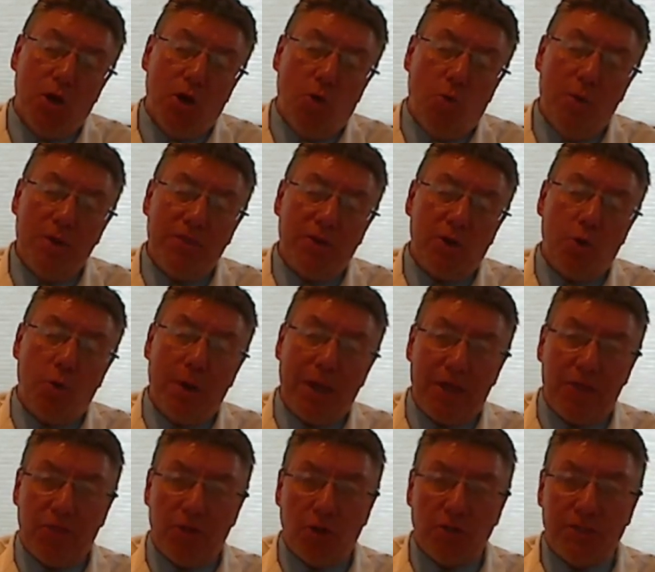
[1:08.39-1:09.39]
With
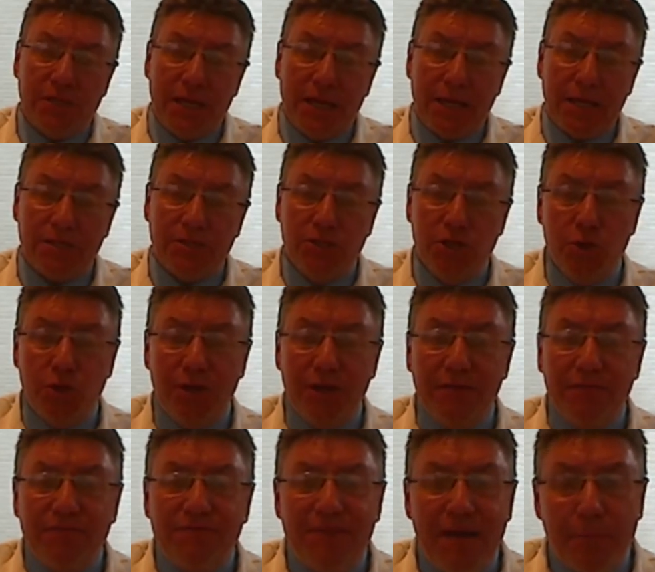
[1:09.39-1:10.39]
Quickthotics, you can
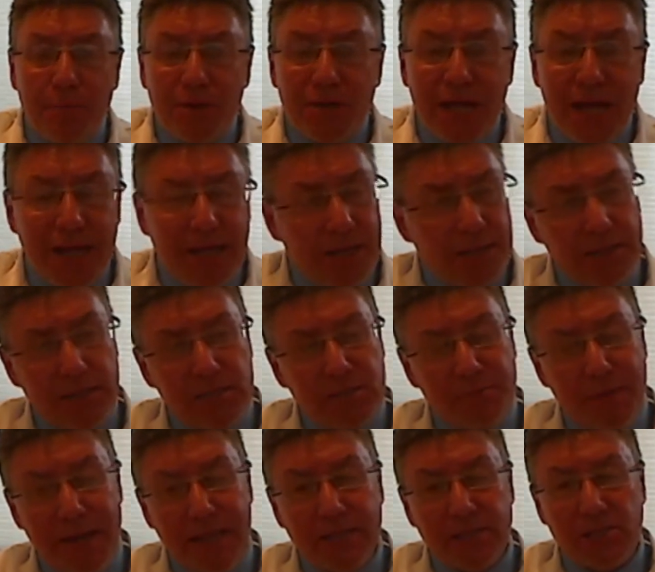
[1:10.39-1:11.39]
fabricate and
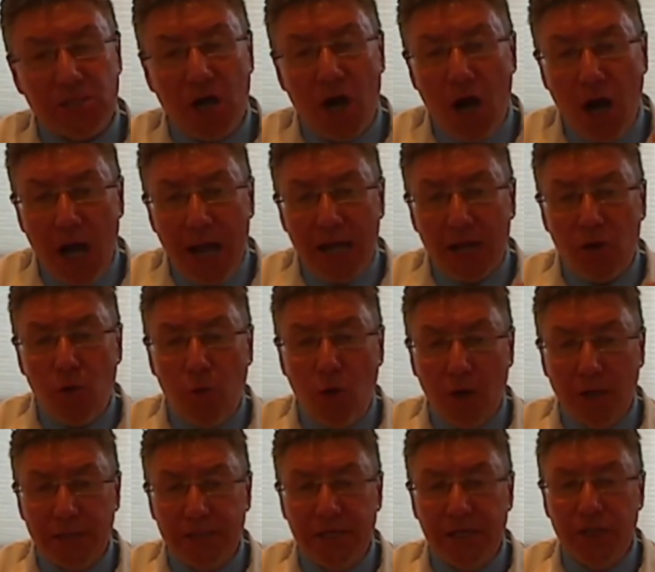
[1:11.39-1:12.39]
dispense
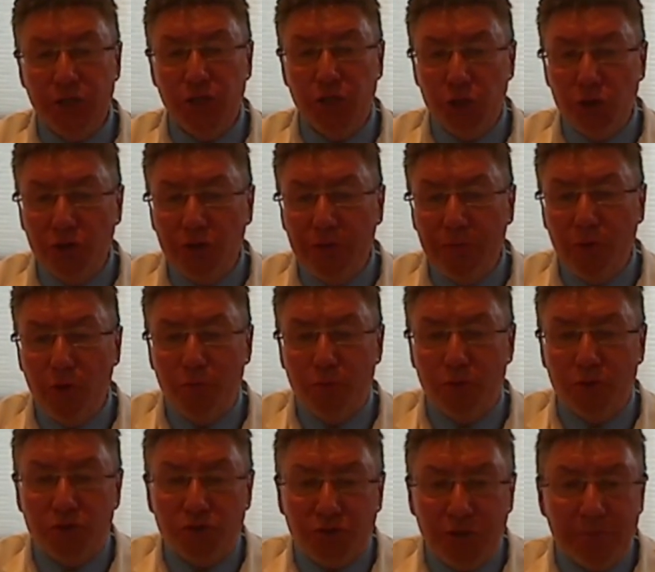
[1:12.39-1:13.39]
high-quality, durable
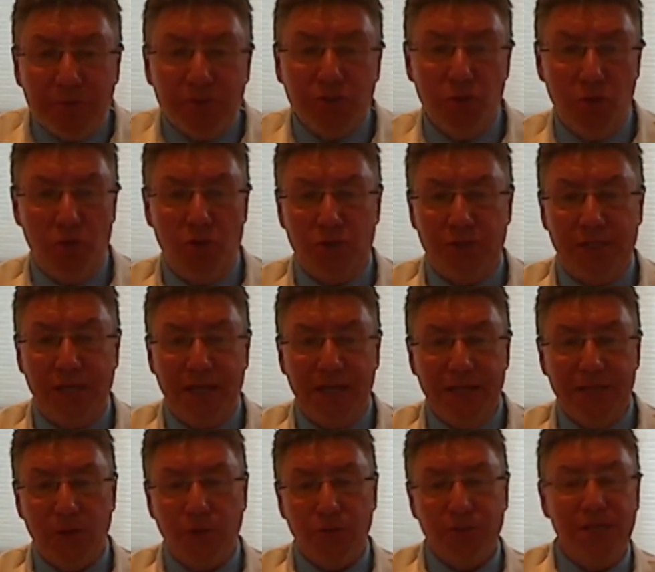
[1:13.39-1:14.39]
prescription orthotic
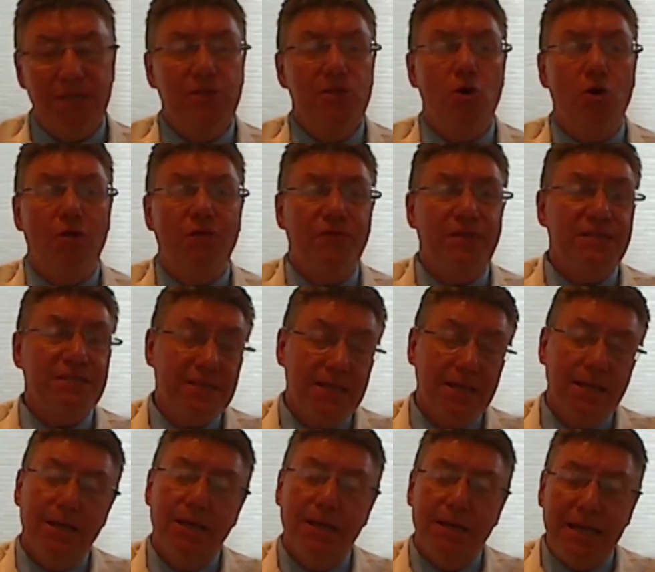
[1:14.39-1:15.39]
insoles in the office
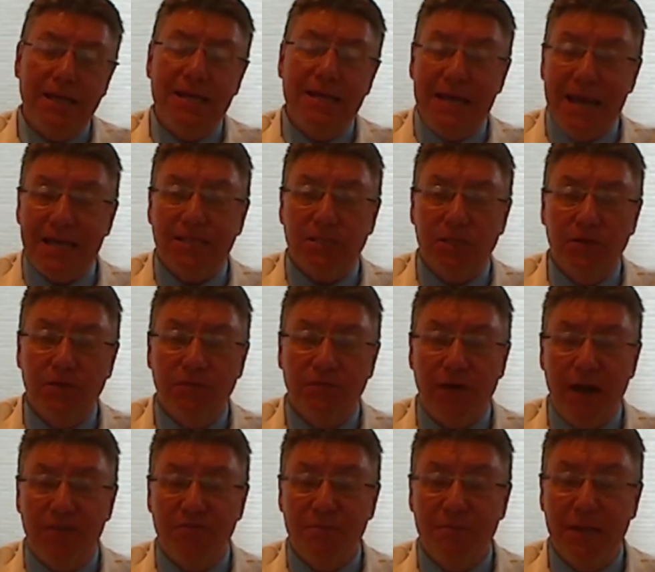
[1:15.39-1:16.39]
in less than
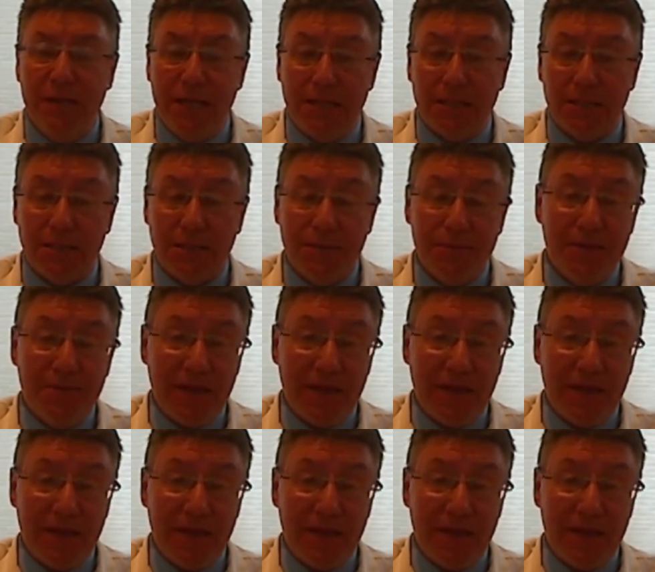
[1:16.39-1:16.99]
5 minutes.